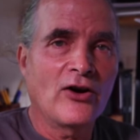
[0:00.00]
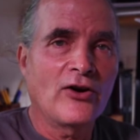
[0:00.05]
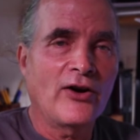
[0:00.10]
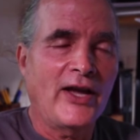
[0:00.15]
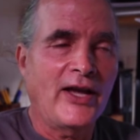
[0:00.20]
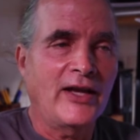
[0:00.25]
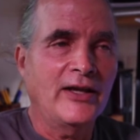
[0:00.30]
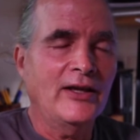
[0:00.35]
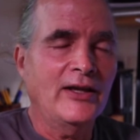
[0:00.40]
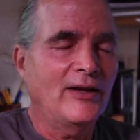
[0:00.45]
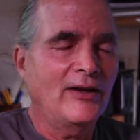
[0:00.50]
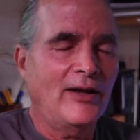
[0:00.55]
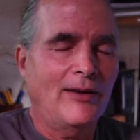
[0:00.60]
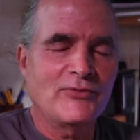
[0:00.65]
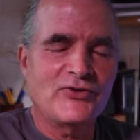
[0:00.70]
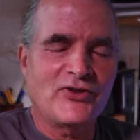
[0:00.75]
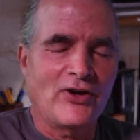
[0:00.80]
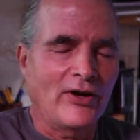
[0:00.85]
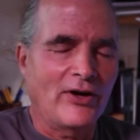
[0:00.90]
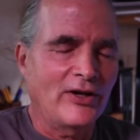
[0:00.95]
R A,
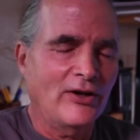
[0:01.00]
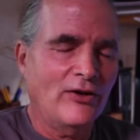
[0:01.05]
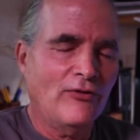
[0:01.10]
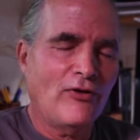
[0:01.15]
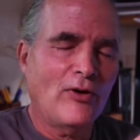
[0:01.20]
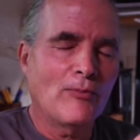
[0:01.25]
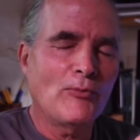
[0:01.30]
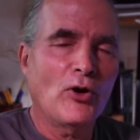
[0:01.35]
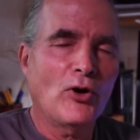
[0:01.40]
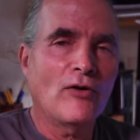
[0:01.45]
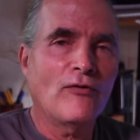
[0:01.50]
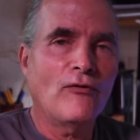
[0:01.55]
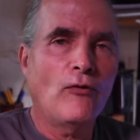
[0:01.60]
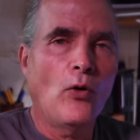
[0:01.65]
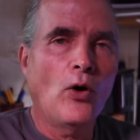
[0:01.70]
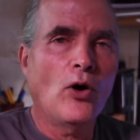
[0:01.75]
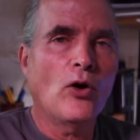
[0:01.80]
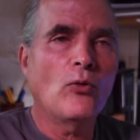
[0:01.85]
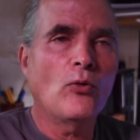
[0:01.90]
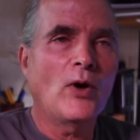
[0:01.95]
I'm sorry, from her
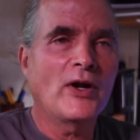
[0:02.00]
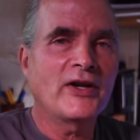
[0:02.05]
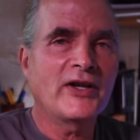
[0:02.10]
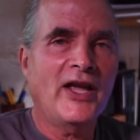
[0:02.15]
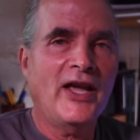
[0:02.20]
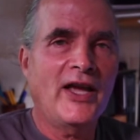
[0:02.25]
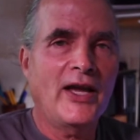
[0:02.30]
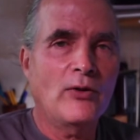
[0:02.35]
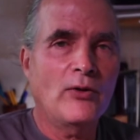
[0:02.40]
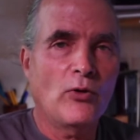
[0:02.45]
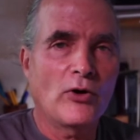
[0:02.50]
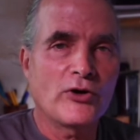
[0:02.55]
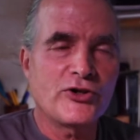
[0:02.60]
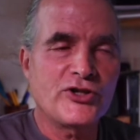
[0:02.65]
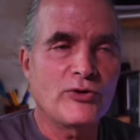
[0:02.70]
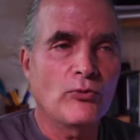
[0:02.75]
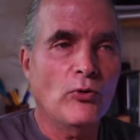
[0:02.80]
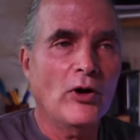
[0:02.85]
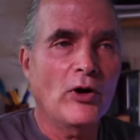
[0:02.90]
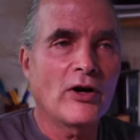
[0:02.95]
four oh one K where
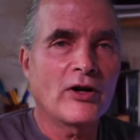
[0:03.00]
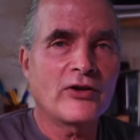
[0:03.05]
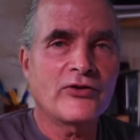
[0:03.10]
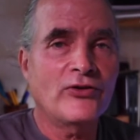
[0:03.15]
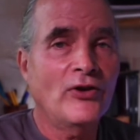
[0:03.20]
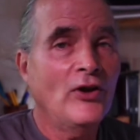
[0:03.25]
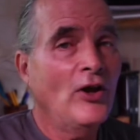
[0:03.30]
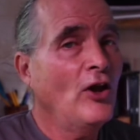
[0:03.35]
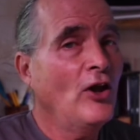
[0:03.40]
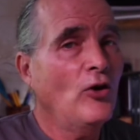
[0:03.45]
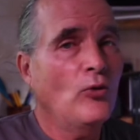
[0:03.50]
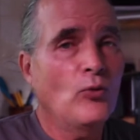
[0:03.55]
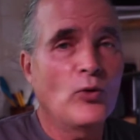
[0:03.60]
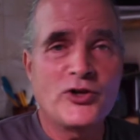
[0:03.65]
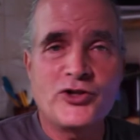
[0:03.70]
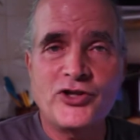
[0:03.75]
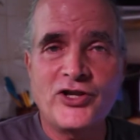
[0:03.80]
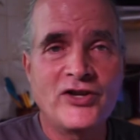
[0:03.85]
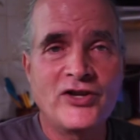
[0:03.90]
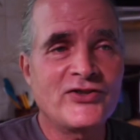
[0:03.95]
she works,
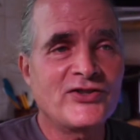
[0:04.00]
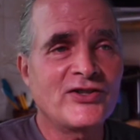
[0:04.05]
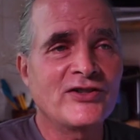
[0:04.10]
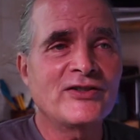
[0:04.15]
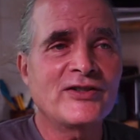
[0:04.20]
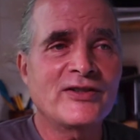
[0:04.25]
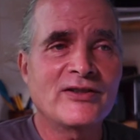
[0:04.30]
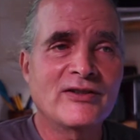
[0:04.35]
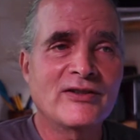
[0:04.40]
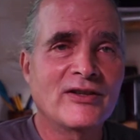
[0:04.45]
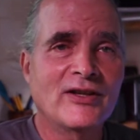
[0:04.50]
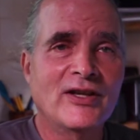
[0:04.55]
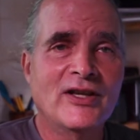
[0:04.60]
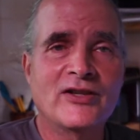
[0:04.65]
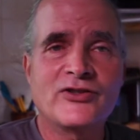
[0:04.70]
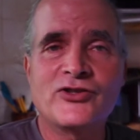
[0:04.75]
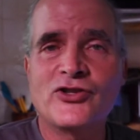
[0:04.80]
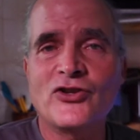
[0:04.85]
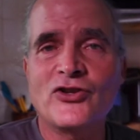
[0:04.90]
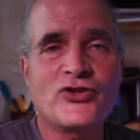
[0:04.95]
which isn't,
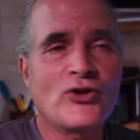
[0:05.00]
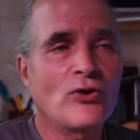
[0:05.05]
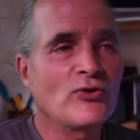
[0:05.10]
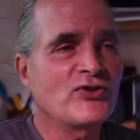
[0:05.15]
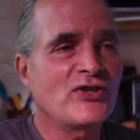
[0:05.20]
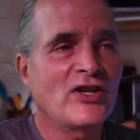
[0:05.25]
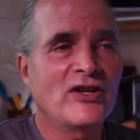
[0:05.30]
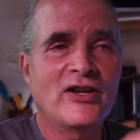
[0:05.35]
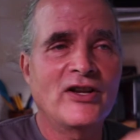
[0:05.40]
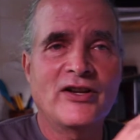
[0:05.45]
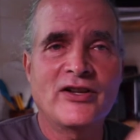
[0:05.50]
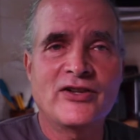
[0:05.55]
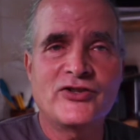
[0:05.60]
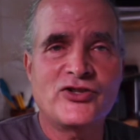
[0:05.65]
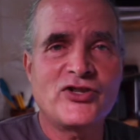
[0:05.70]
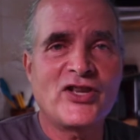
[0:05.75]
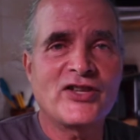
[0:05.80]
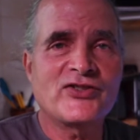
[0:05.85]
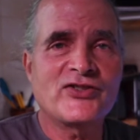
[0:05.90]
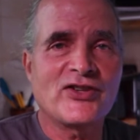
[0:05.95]
it just goes in and it
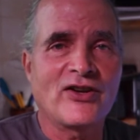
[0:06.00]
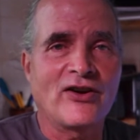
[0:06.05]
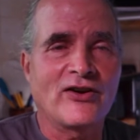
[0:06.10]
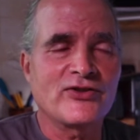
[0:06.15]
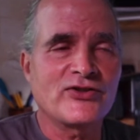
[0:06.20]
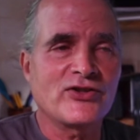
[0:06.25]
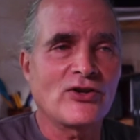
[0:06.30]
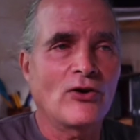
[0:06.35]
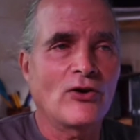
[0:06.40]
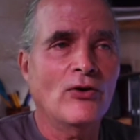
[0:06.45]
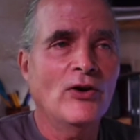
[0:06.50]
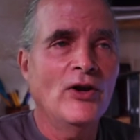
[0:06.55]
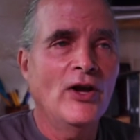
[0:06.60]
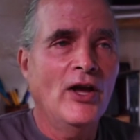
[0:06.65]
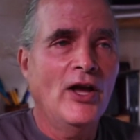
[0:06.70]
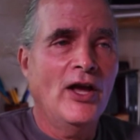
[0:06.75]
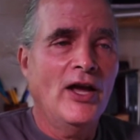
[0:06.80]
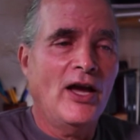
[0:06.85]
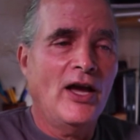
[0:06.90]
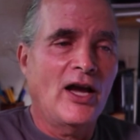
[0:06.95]
sits there. So
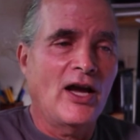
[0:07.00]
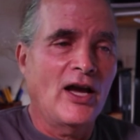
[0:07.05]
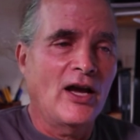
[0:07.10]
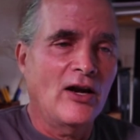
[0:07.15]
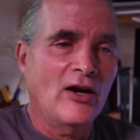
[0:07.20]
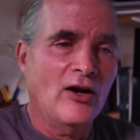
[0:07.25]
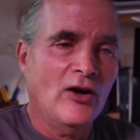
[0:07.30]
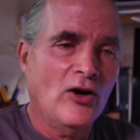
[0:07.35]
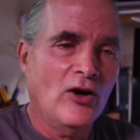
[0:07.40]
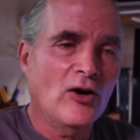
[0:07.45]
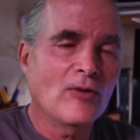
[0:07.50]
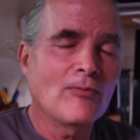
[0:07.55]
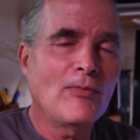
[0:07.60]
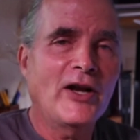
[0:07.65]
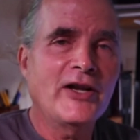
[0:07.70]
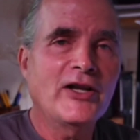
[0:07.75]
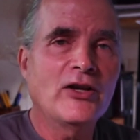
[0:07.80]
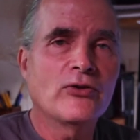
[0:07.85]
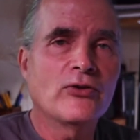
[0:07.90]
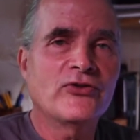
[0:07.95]
uh, her
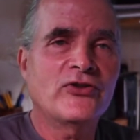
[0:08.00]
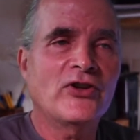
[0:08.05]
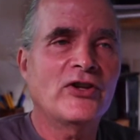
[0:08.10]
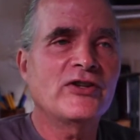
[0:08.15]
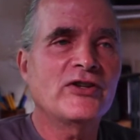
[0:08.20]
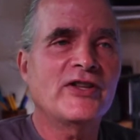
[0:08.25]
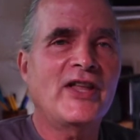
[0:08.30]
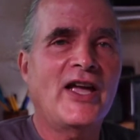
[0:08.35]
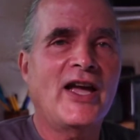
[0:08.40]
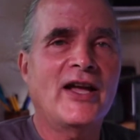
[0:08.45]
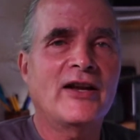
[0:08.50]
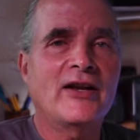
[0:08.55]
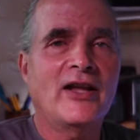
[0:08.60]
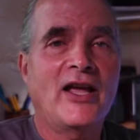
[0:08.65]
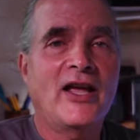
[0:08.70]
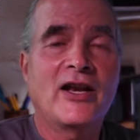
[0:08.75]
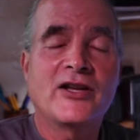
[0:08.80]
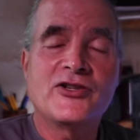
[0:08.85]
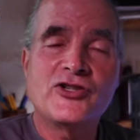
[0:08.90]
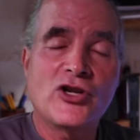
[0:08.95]
money goes into that,
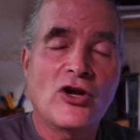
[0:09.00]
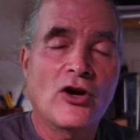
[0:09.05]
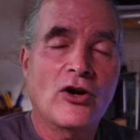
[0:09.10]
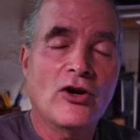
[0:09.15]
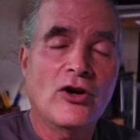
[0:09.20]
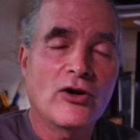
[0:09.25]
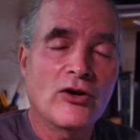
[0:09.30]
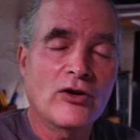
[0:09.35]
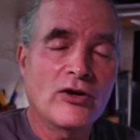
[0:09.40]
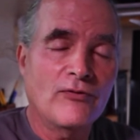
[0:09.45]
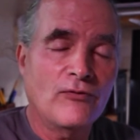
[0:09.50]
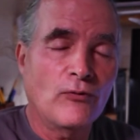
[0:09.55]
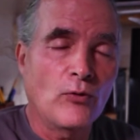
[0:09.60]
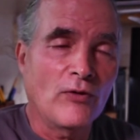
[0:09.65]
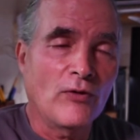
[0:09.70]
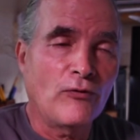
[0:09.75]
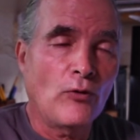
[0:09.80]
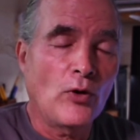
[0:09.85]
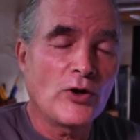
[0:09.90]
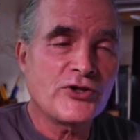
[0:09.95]
and she, her,
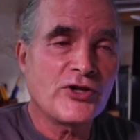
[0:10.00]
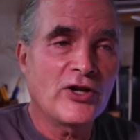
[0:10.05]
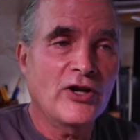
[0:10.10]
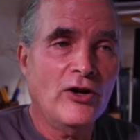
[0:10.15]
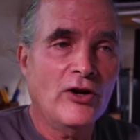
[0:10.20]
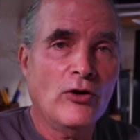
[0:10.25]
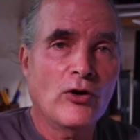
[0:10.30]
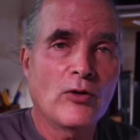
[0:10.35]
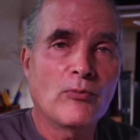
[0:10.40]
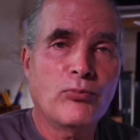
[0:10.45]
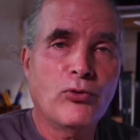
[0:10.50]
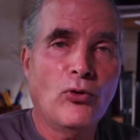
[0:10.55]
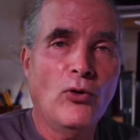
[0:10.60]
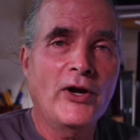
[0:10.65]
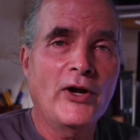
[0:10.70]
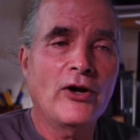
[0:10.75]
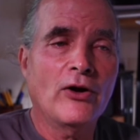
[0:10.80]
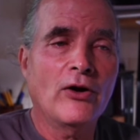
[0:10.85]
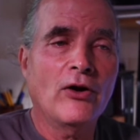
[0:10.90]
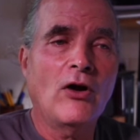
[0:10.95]
we're fortunate her
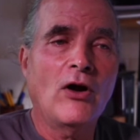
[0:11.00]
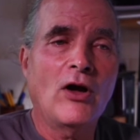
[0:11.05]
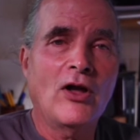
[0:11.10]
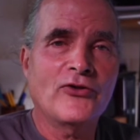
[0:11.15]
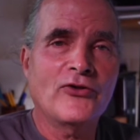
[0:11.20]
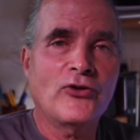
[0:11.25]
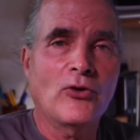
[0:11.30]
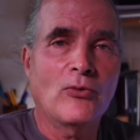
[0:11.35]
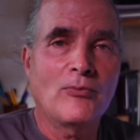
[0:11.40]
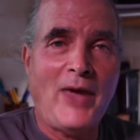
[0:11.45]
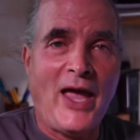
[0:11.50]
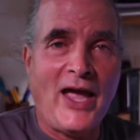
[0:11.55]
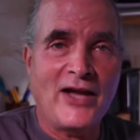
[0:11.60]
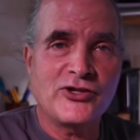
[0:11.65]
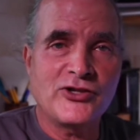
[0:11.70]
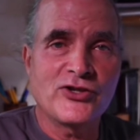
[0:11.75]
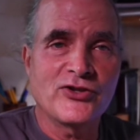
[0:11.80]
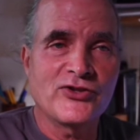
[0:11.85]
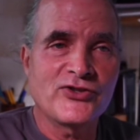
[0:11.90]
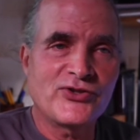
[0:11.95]
employer also
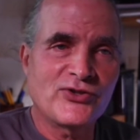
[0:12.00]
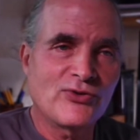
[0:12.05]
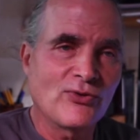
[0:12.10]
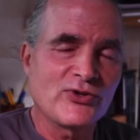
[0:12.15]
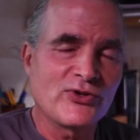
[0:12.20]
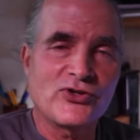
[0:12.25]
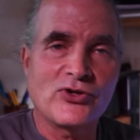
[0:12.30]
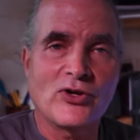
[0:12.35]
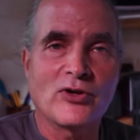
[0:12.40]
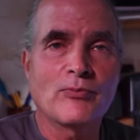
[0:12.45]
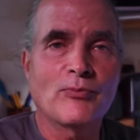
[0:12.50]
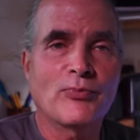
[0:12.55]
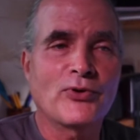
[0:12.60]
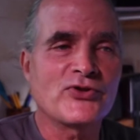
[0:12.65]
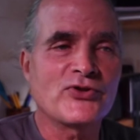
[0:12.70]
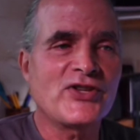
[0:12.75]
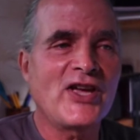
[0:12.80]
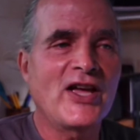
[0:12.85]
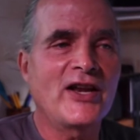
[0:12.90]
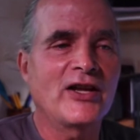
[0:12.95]
matches to a certain
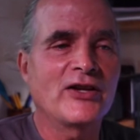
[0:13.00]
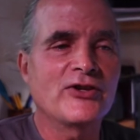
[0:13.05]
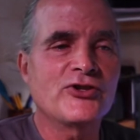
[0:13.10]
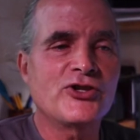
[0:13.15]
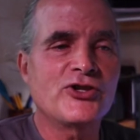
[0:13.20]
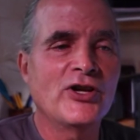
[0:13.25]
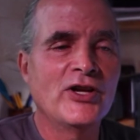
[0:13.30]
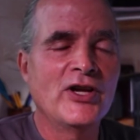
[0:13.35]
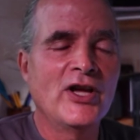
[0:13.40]
percentage